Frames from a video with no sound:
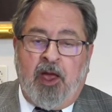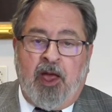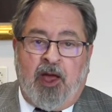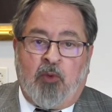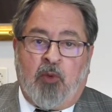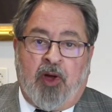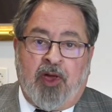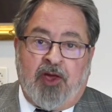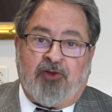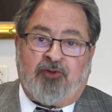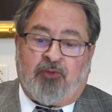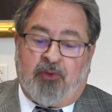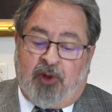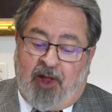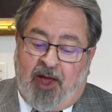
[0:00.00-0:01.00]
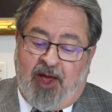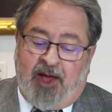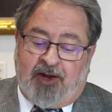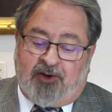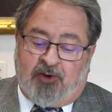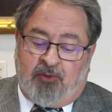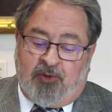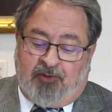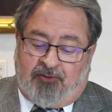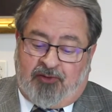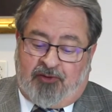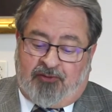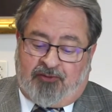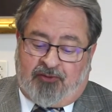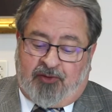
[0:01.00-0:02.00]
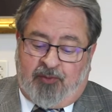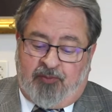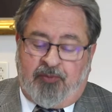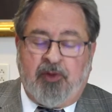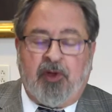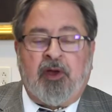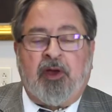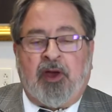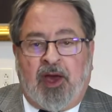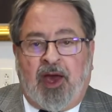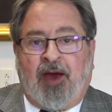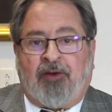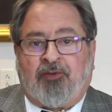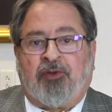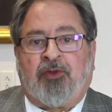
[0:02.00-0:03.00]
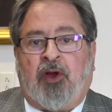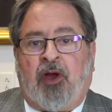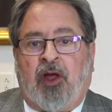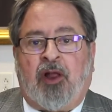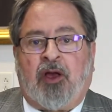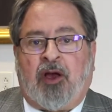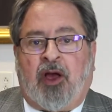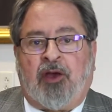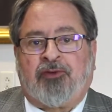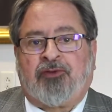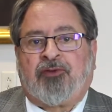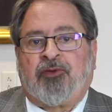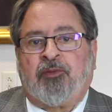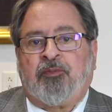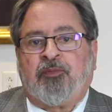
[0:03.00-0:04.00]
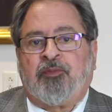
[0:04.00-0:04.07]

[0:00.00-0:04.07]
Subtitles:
and why Israel had to exist after the Holocaust.